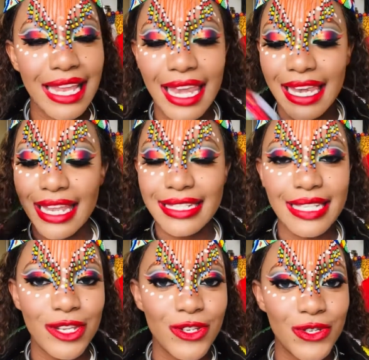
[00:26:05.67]
Let's
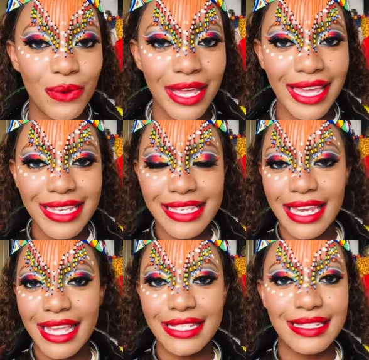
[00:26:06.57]
enjoy it.
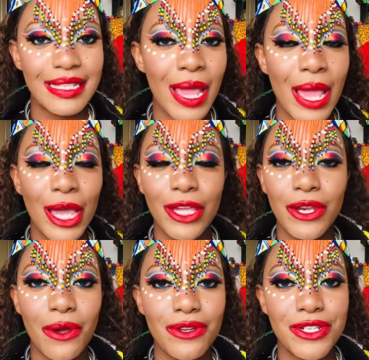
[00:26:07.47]
Let's, you
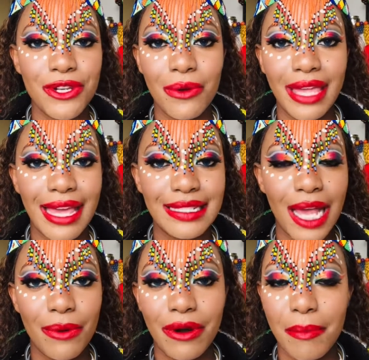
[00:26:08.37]
know, showcase
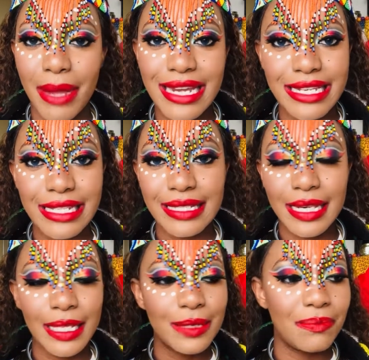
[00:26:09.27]
our abundance.
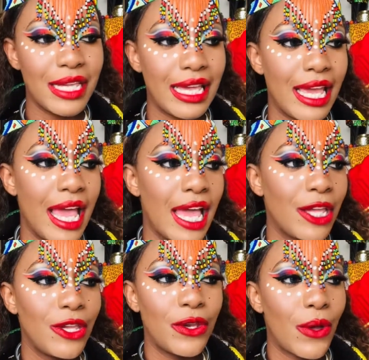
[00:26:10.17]
Let's be,
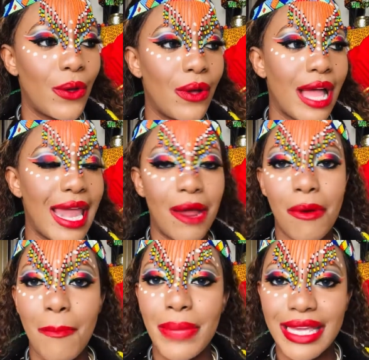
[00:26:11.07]
you know, at our
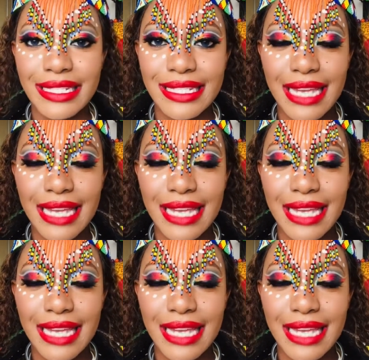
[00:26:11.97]
best.